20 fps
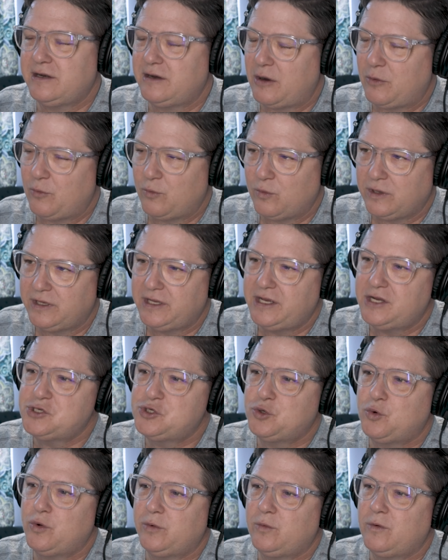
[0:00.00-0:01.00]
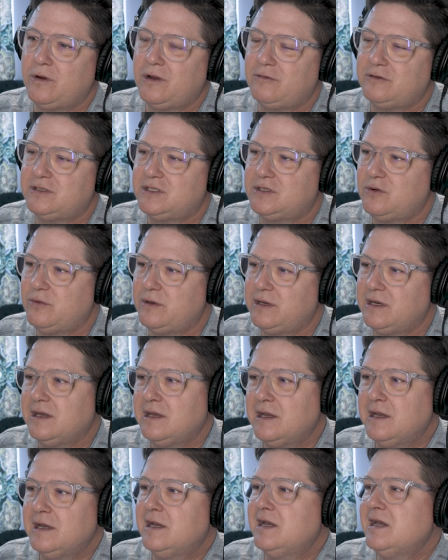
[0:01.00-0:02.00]
And I really enjoyed what I was
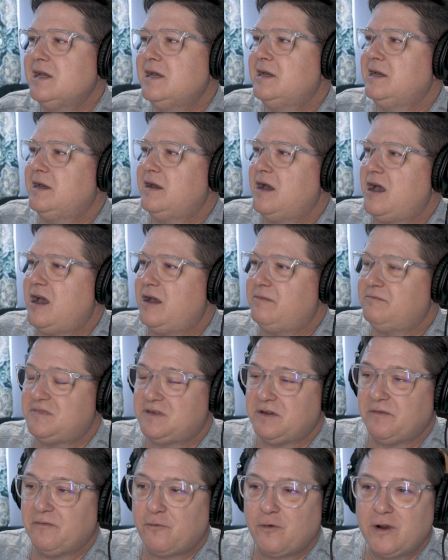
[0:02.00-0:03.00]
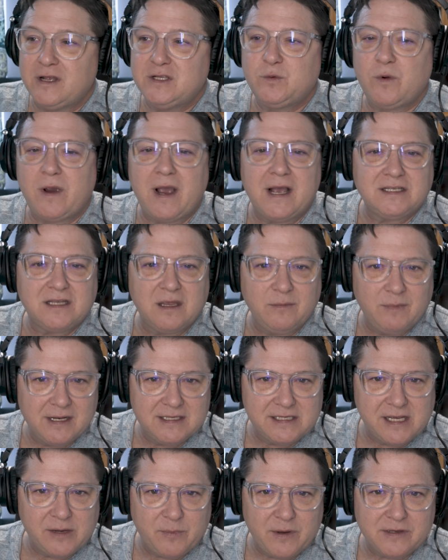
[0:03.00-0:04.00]
doing. Um, some friends were asking me
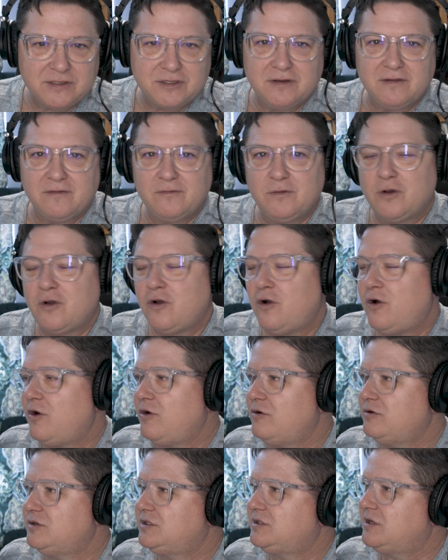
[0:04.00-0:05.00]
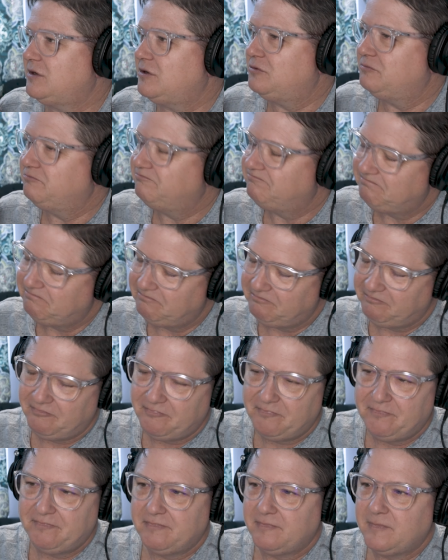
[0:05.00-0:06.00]
to take pictures of their cars. So
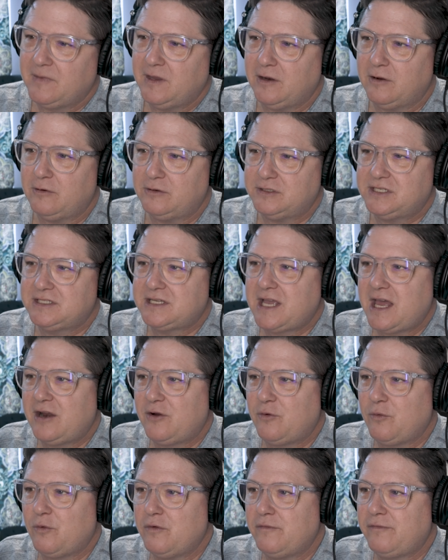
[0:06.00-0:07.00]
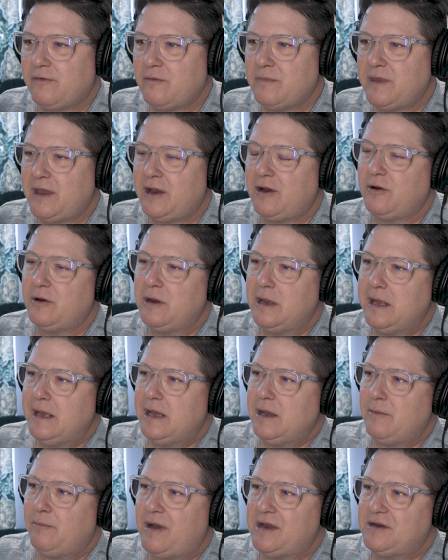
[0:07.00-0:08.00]
you know, it just kind of grew from there.
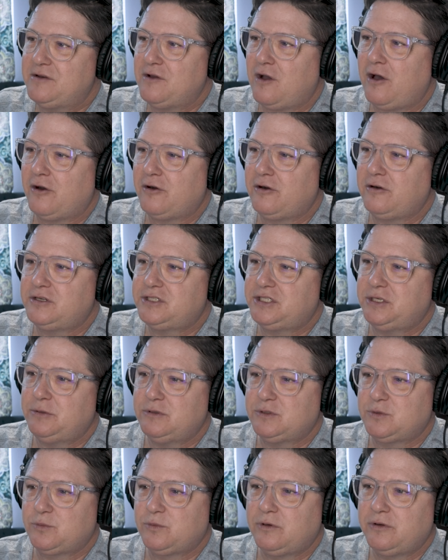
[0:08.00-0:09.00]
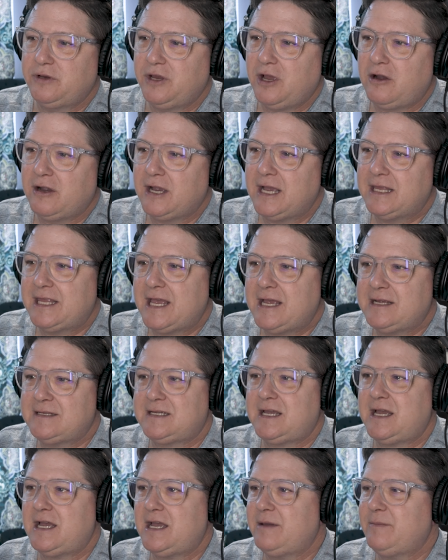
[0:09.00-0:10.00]
My daughter, she was real young at
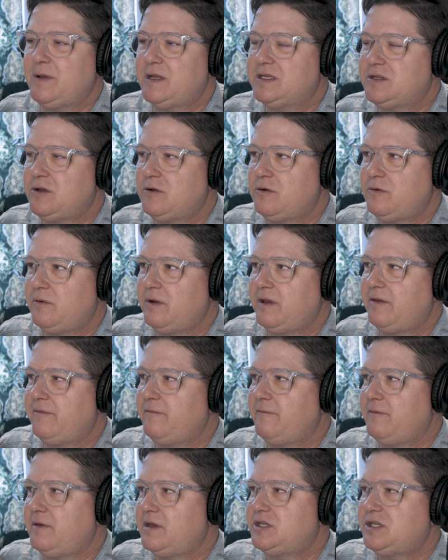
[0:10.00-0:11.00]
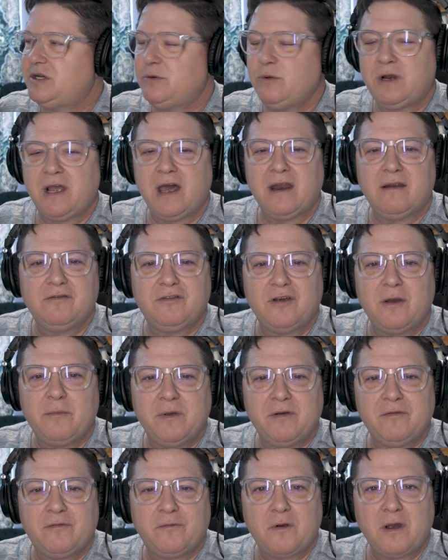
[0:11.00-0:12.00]
that time, and so she would kind of
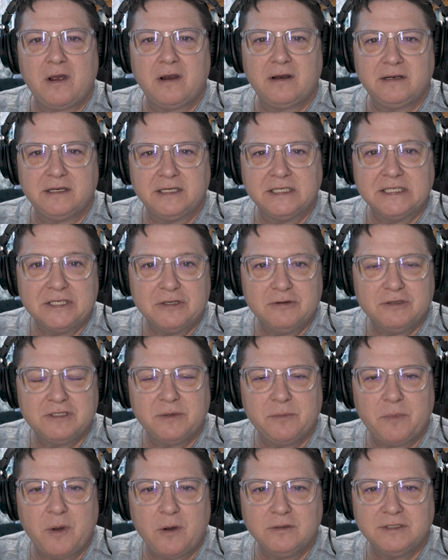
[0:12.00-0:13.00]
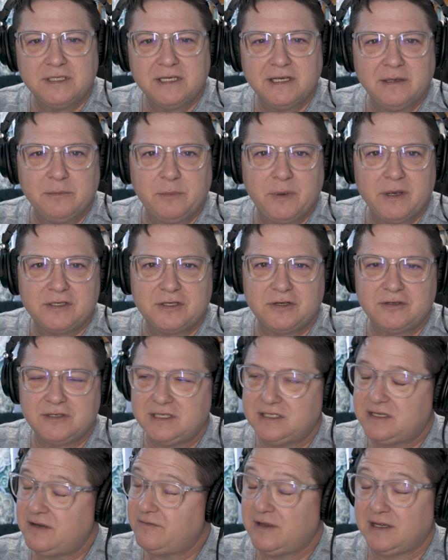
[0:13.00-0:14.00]
jump in front and do some posing and pictures
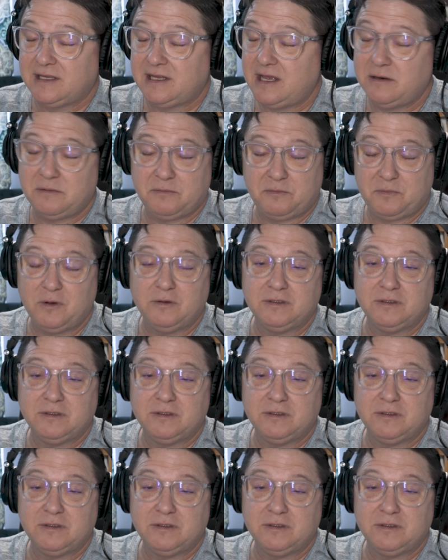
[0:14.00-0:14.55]
and stuff like that.